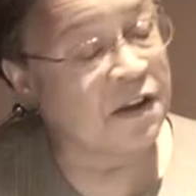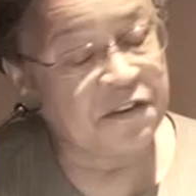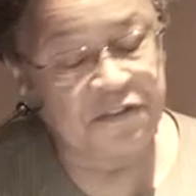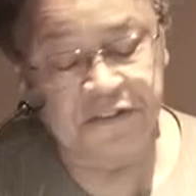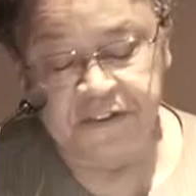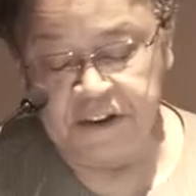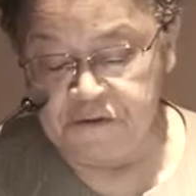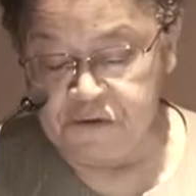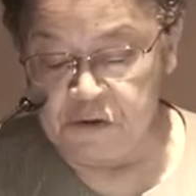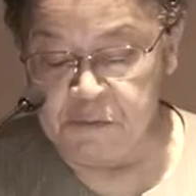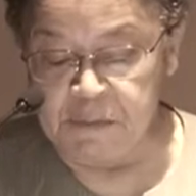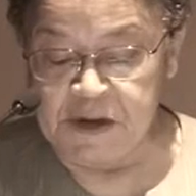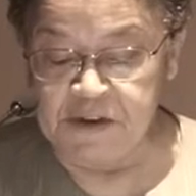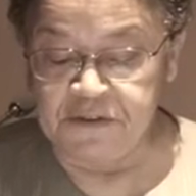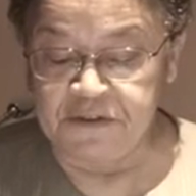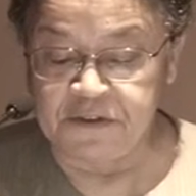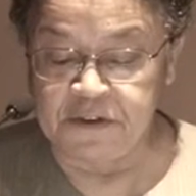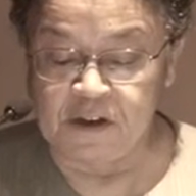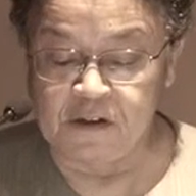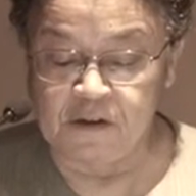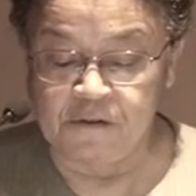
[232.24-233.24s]
I suffer
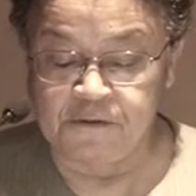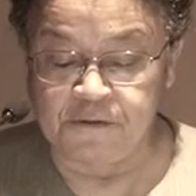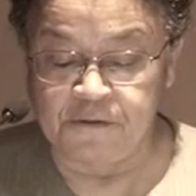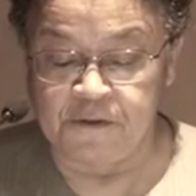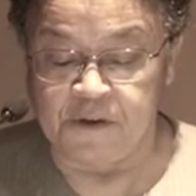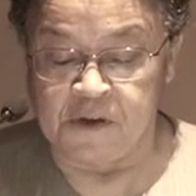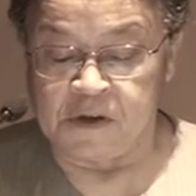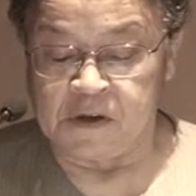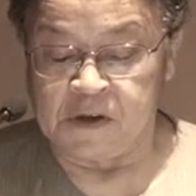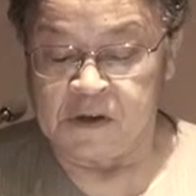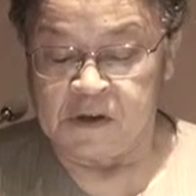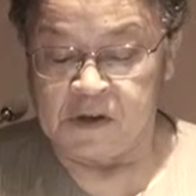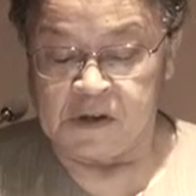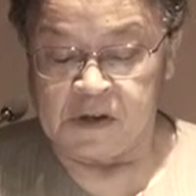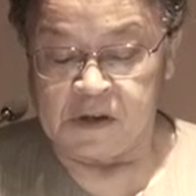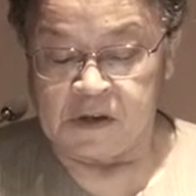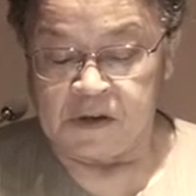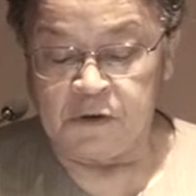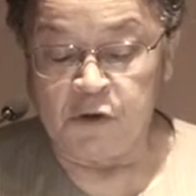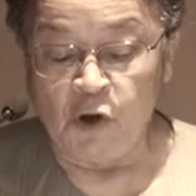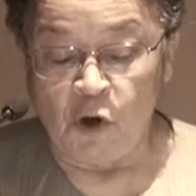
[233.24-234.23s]
myself,
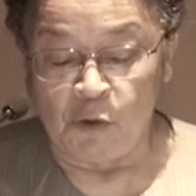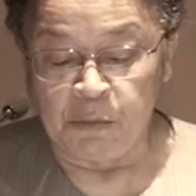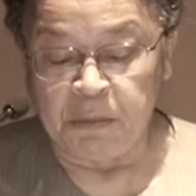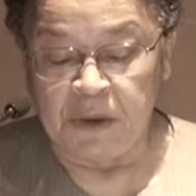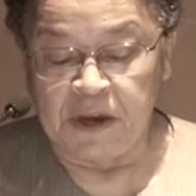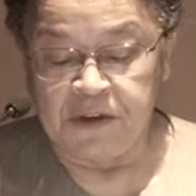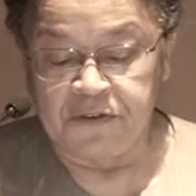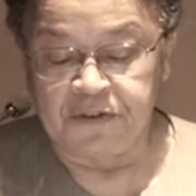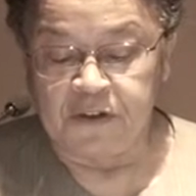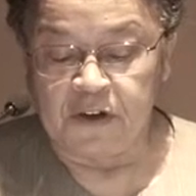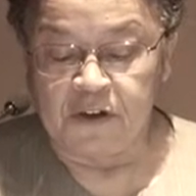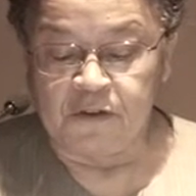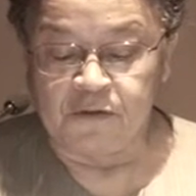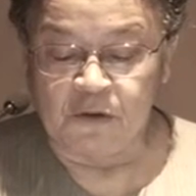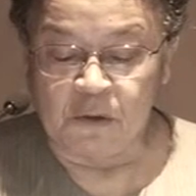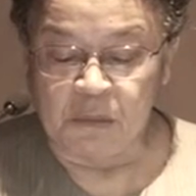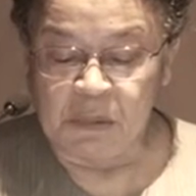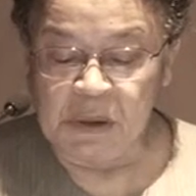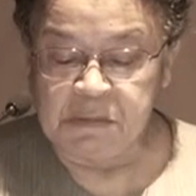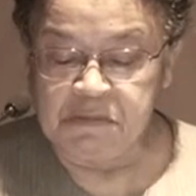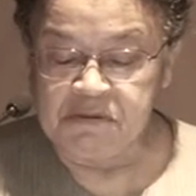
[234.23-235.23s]
not myself,
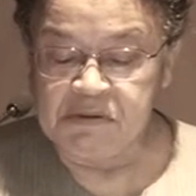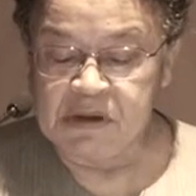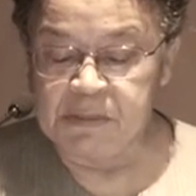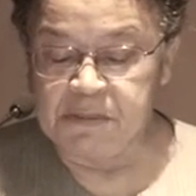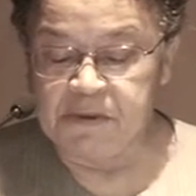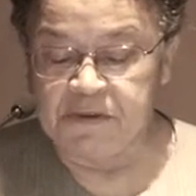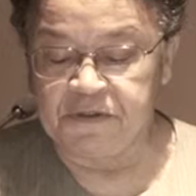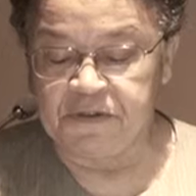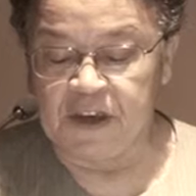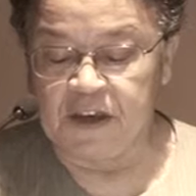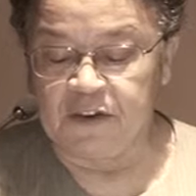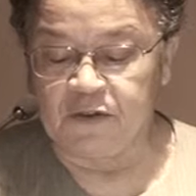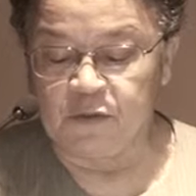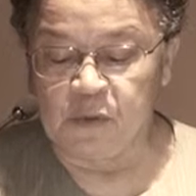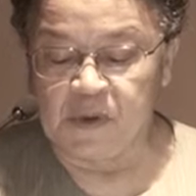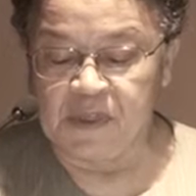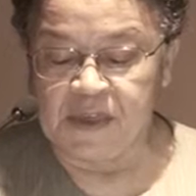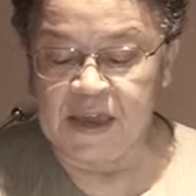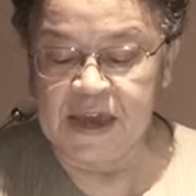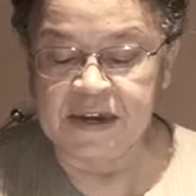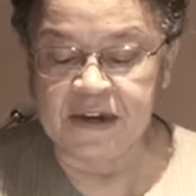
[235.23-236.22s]
to be prepossessed
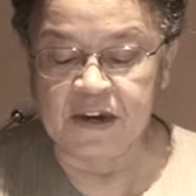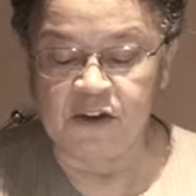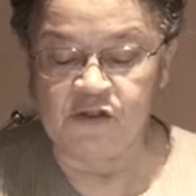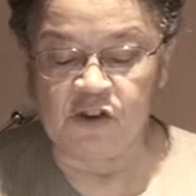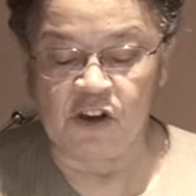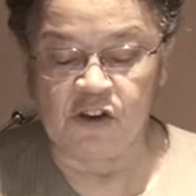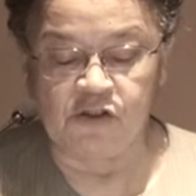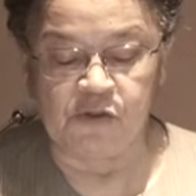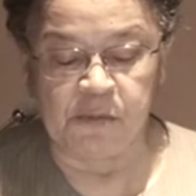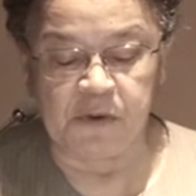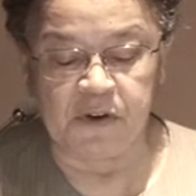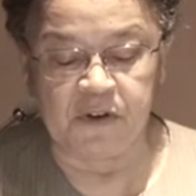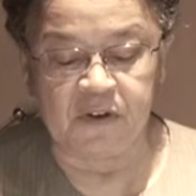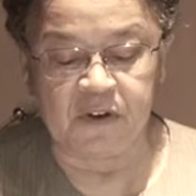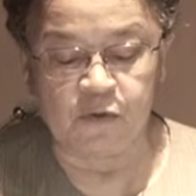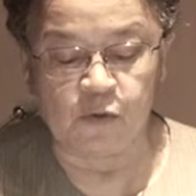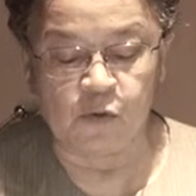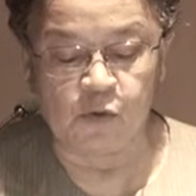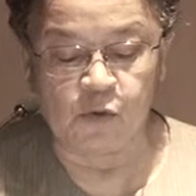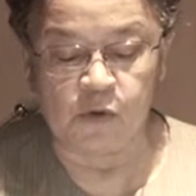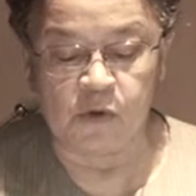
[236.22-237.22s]
with any judgment
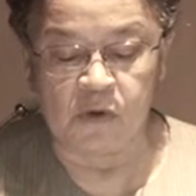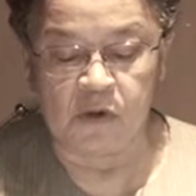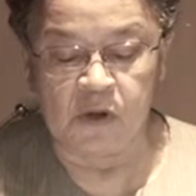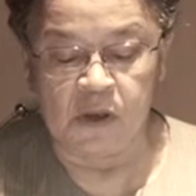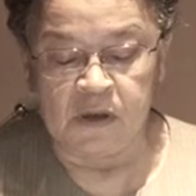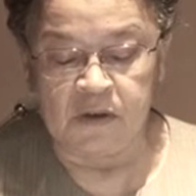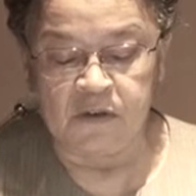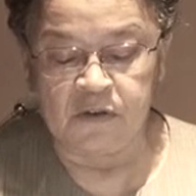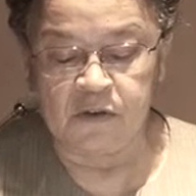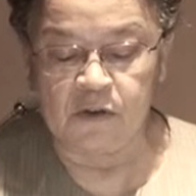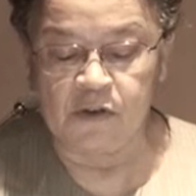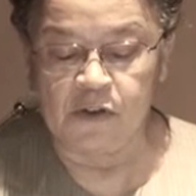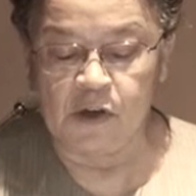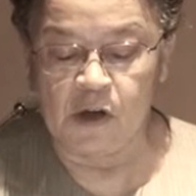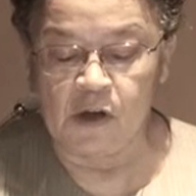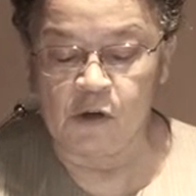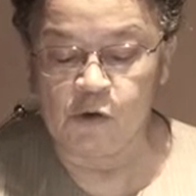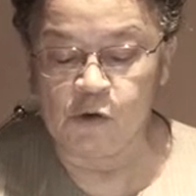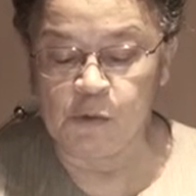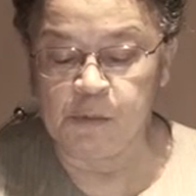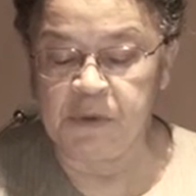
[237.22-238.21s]
at all till the
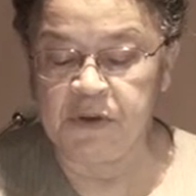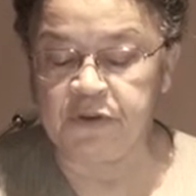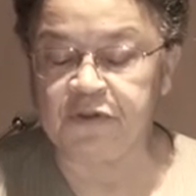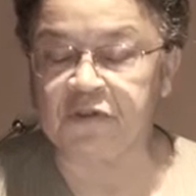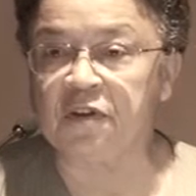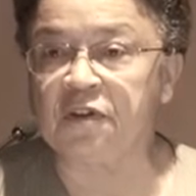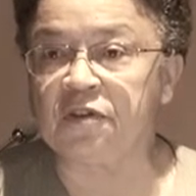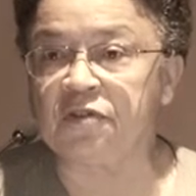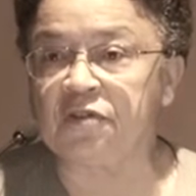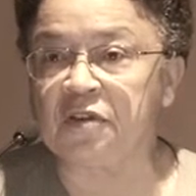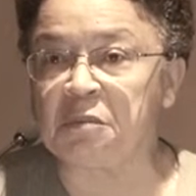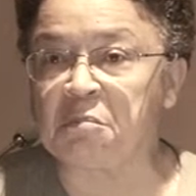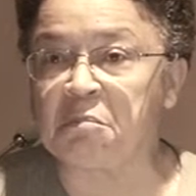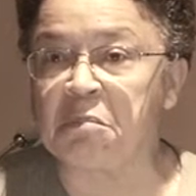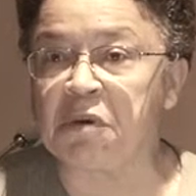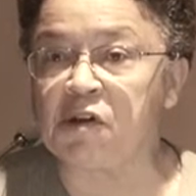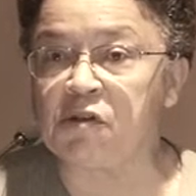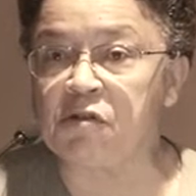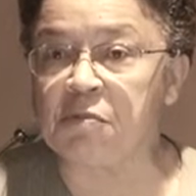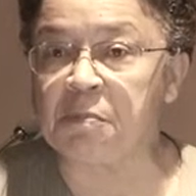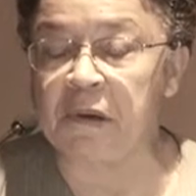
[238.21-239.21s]
whole business and
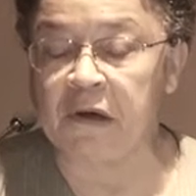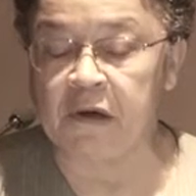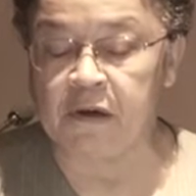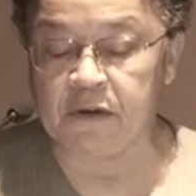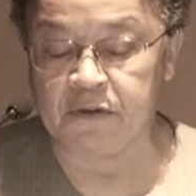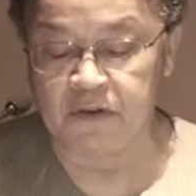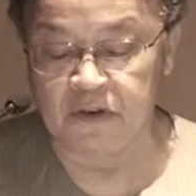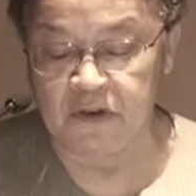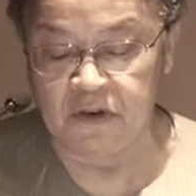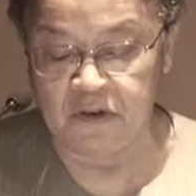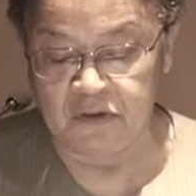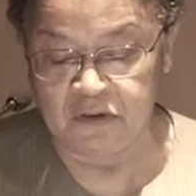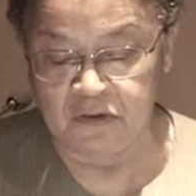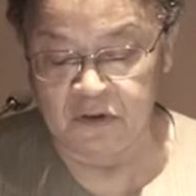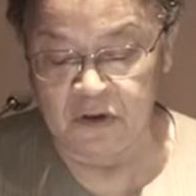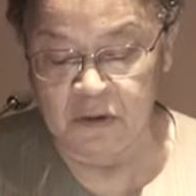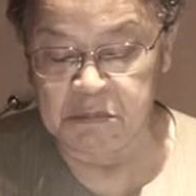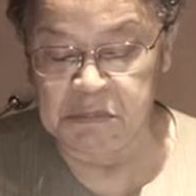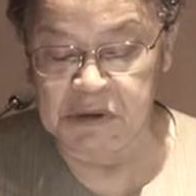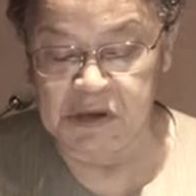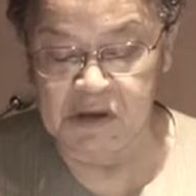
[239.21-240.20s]
both parties
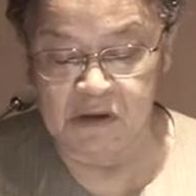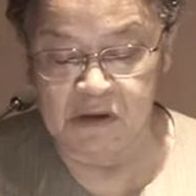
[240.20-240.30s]
be